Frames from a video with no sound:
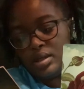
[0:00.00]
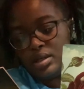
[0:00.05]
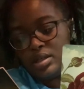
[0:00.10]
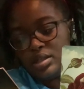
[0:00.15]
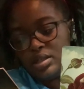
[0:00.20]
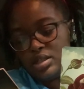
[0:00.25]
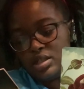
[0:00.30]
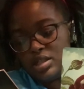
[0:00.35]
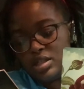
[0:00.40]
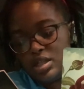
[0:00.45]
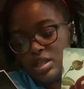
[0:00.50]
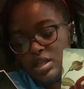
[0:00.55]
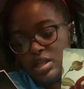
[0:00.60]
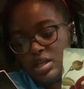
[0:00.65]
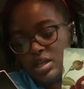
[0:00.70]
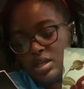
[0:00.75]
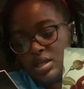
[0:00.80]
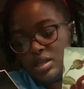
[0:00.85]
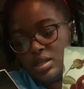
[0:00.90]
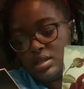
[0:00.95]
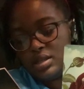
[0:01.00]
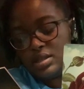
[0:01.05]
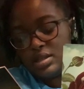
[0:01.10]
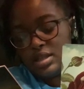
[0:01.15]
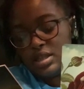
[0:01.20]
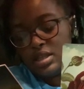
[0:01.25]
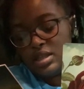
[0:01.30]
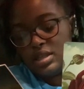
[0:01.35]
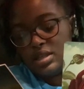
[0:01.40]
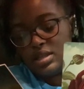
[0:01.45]
See
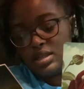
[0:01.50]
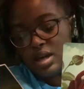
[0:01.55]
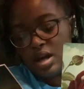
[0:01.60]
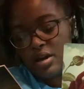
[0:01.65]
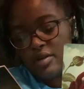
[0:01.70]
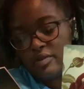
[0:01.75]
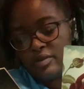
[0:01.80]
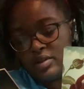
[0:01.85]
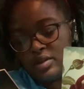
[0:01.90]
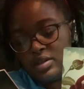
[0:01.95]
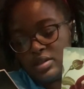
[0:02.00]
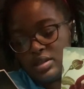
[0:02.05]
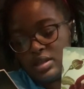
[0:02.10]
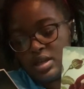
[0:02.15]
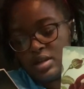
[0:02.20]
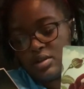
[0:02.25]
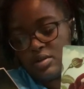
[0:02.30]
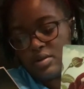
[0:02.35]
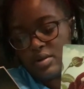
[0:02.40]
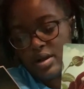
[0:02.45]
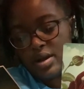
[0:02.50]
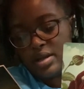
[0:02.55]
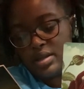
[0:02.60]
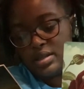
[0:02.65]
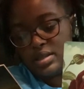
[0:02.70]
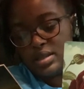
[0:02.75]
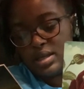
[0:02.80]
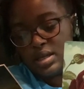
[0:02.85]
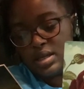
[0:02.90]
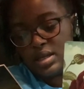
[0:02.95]
the softness and
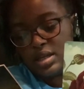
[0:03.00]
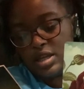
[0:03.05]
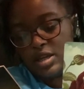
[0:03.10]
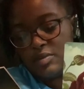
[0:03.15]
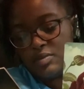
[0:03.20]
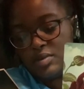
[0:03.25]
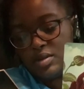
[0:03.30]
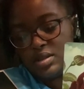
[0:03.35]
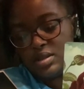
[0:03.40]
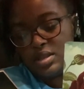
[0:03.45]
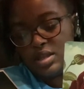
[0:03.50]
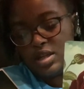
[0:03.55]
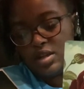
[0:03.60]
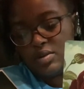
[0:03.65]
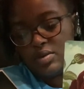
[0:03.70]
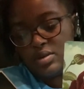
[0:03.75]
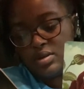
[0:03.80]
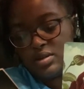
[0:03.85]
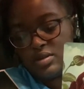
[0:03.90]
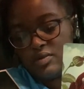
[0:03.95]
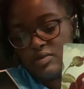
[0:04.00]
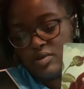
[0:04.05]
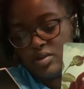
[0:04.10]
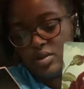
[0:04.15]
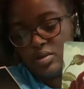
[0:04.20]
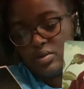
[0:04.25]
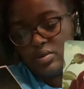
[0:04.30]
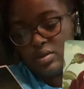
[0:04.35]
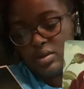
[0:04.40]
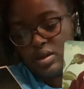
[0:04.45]
grace and keep the secrets of
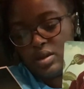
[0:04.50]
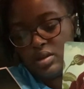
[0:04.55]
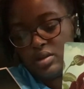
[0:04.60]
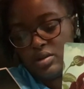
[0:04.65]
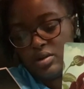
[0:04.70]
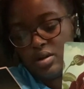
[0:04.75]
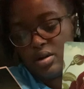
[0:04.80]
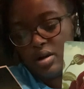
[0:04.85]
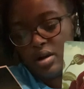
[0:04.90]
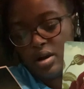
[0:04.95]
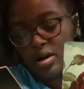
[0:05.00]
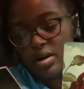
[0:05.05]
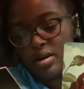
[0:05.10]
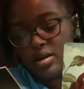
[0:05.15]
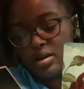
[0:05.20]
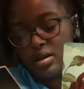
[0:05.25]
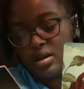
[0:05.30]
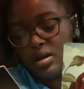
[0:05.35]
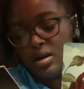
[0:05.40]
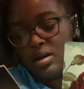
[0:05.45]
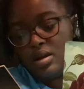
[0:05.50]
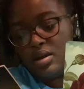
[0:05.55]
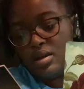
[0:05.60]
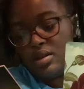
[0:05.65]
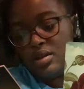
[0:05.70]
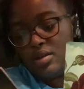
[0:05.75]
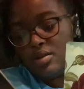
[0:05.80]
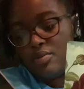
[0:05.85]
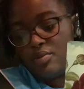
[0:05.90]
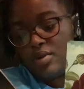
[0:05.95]
youth in your heart.
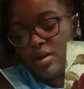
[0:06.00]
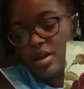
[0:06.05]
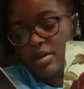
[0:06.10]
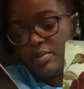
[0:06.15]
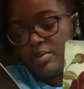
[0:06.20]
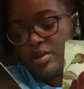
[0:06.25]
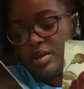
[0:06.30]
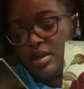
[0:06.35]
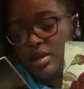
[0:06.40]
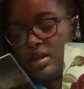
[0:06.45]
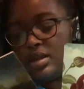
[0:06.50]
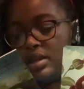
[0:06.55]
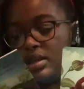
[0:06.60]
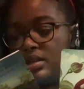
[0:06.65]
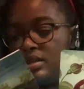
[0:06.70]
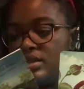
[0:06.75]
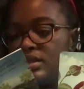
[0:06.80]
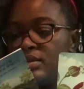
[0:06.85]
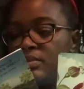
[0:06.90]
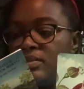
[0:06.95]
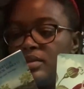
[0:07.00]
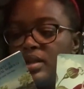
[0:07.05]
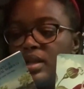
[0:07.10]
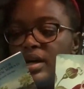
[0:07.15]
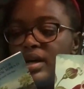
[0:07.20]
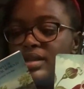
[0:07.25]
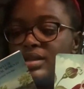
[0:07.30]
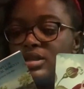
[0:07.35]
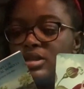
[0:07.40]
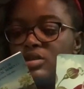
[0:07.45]
The red peony
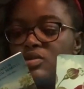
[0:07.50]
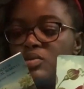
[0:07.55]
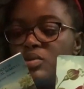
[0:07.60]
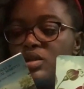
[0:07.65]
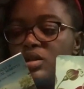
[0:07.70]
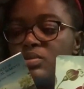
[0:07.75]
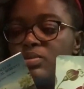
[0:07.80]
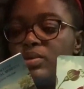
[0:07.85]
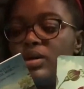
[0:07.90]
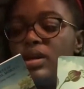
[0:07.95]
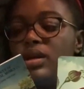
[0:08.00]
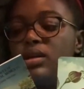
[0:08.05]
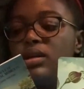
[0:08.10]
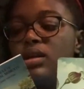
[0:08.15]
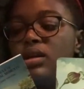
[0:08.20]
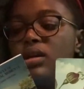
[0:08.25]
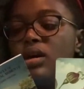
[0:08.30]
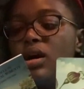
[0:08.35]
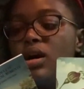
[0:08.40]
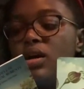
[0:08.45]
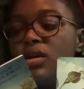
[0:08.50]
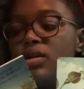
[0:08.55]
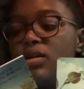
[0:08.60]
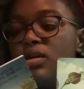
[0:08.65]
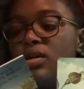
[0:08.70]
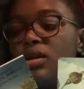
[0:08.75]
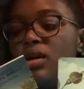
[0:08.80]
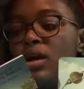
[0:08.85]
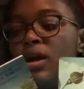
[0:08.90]
symbolizes respect and honor,